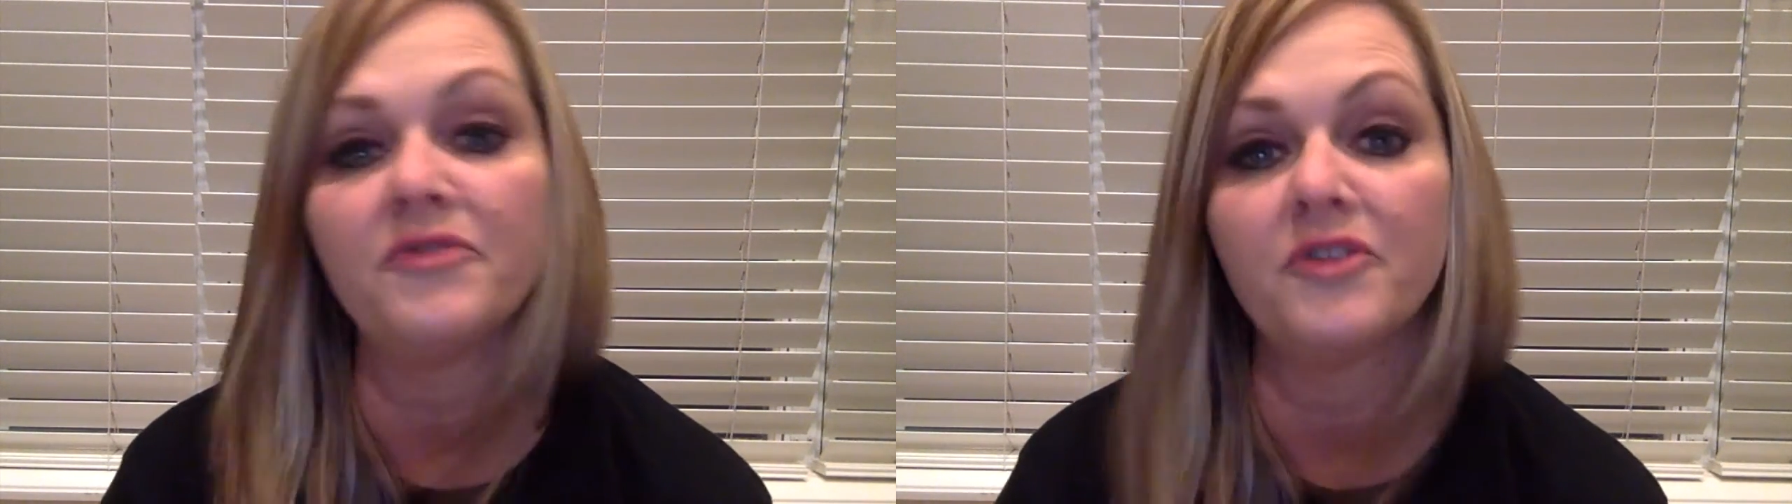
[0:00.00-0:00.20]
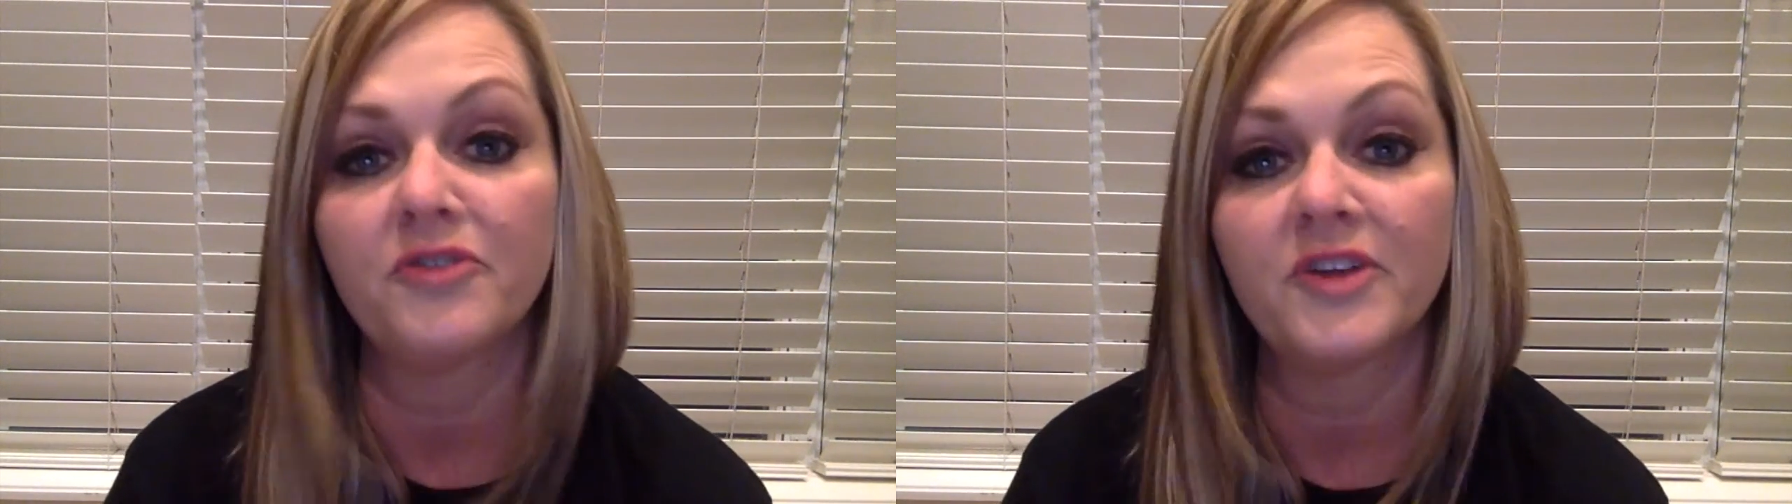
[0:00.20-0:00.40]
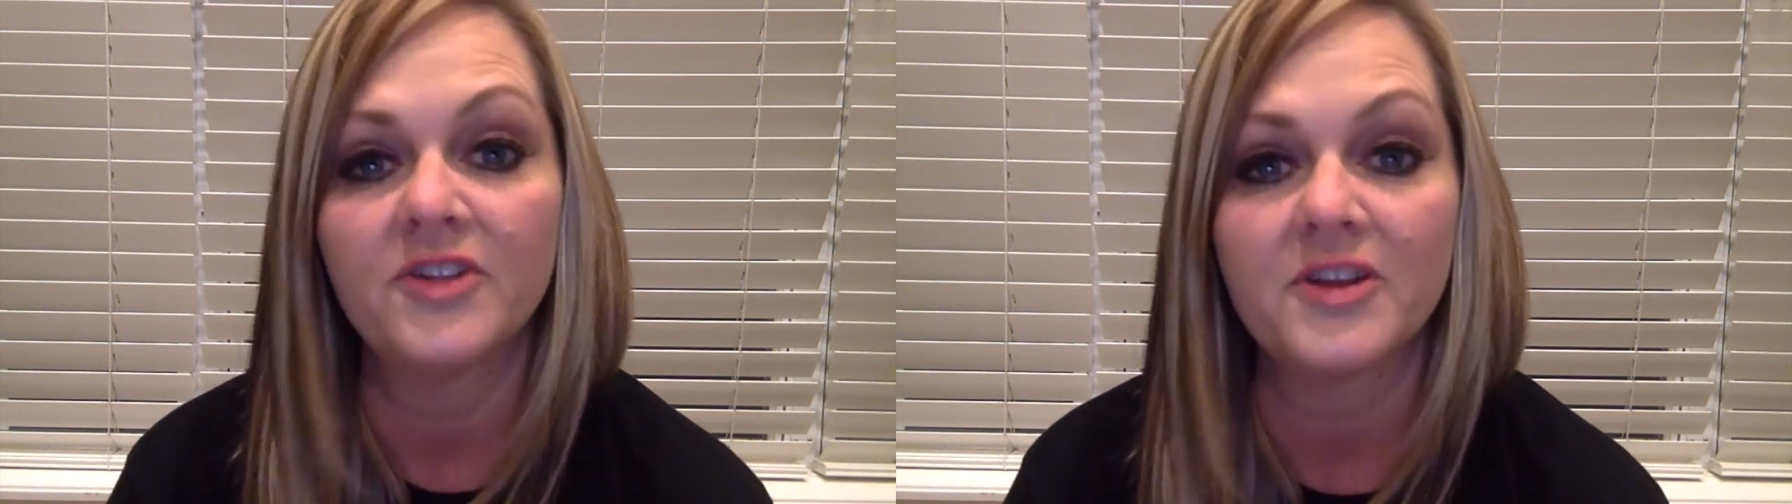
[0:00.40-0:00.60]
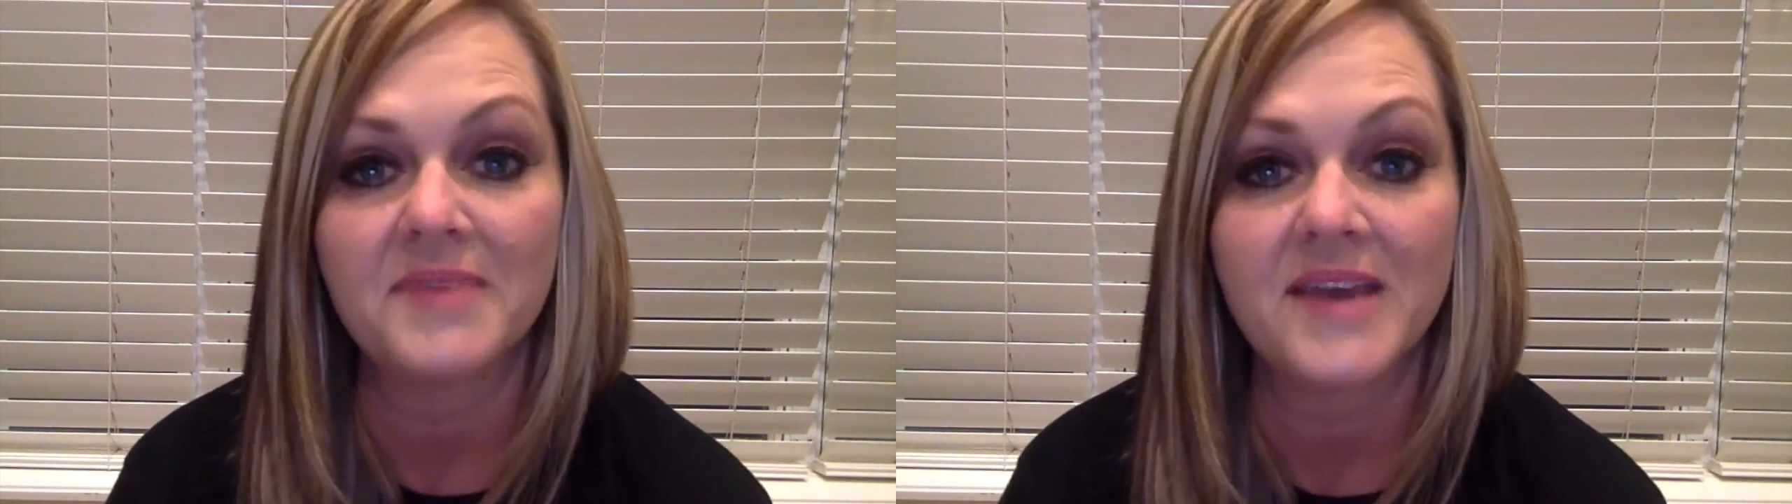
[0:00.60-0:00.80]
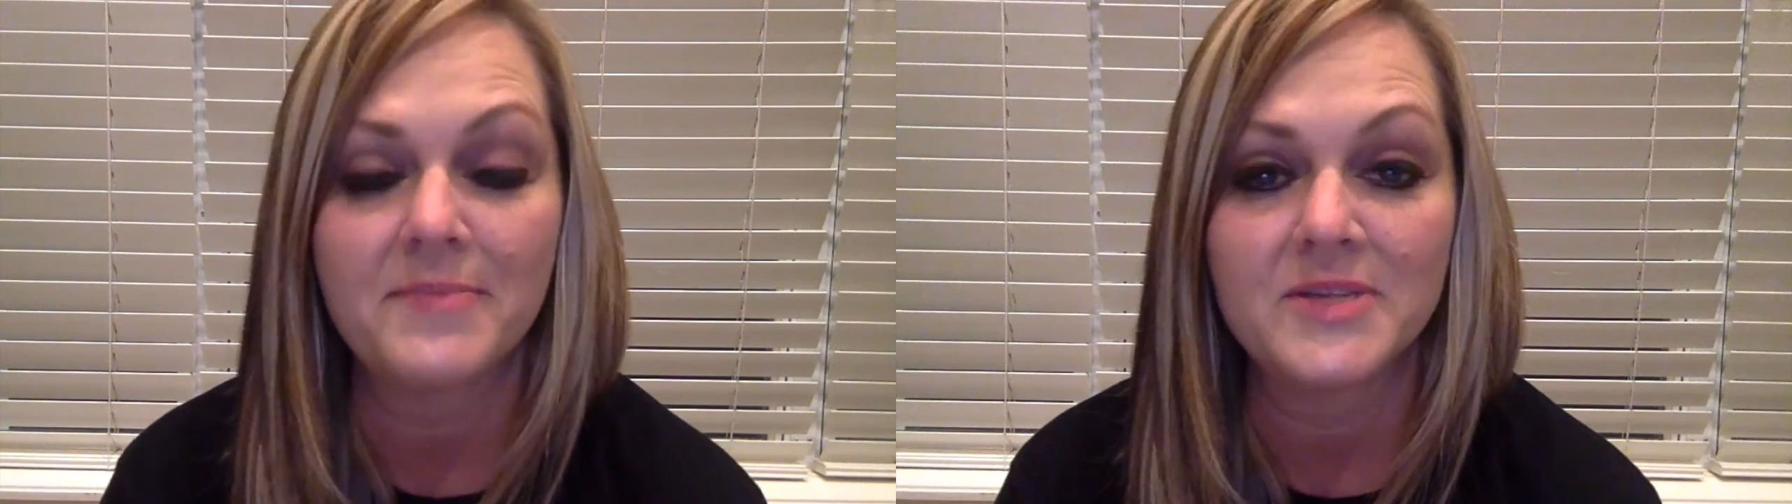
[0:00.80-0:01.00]
Feel free to look
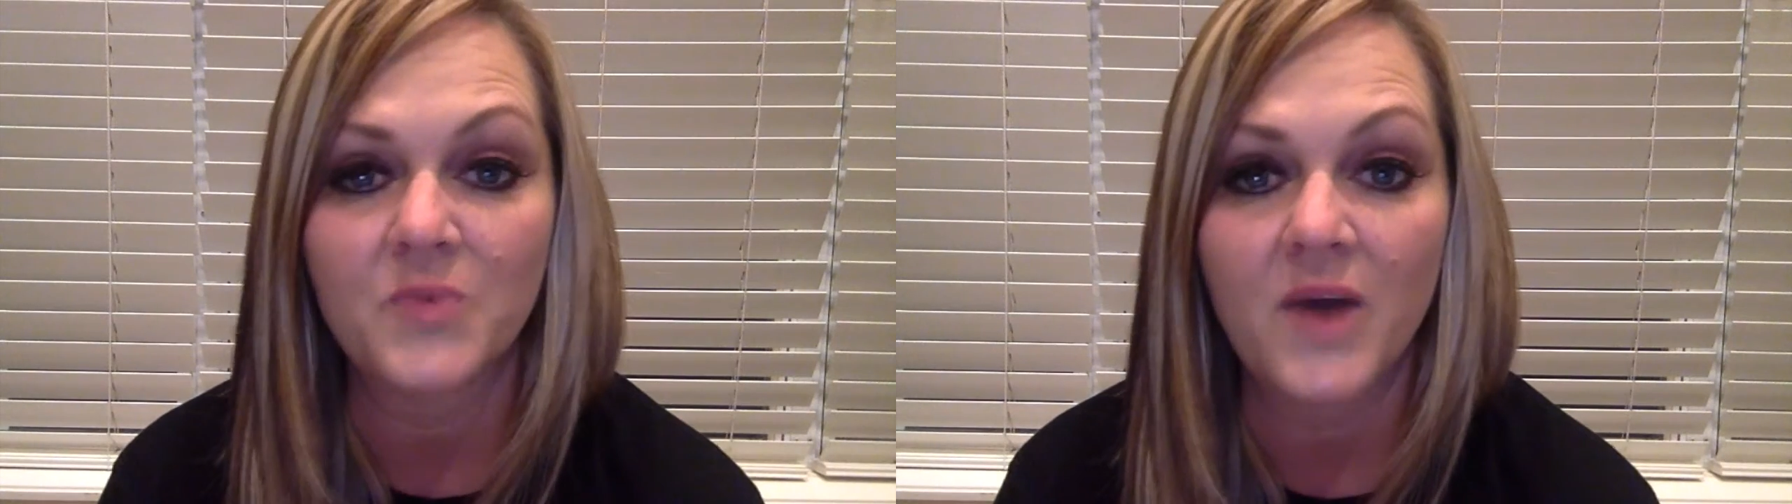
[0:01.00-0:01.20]
me up as